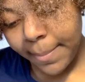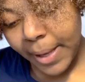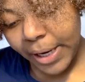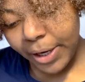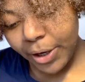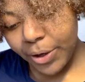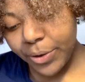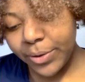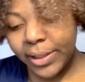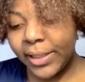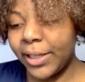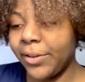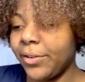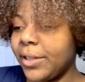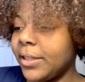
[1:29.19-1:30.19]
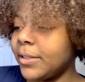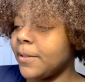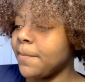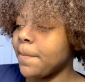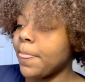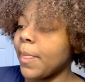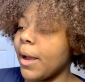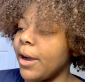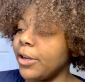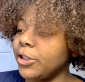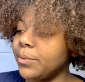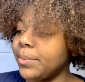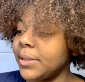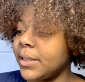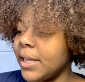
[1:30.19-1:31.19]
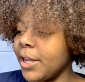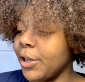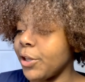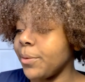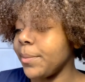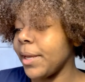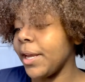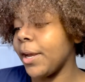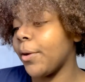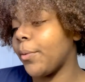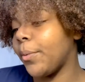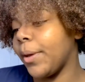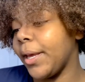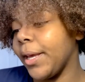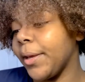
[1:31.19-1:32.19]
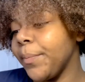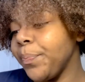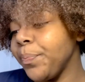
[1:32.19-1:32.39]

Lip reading: Betty U series, 100% human hair wig.